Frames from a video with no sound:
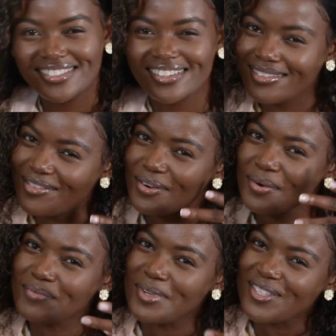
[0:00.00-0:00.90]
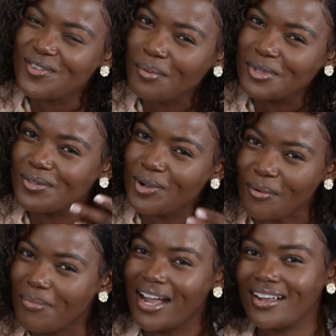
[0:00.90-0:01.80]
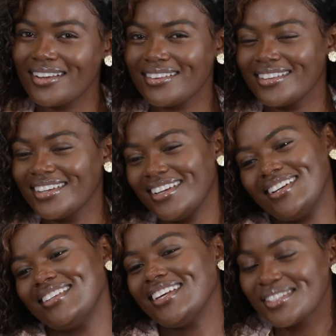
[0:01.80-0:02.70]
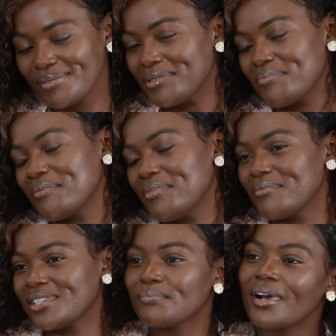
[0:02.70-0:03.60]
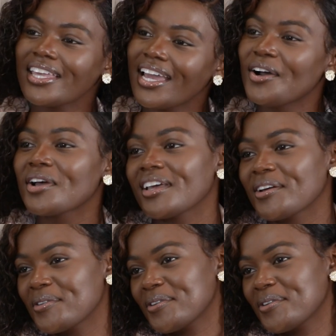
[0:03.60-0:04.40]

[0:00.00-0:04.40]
Just if I want me, you want me to talk back, that's where the problem is. But yeah, okay.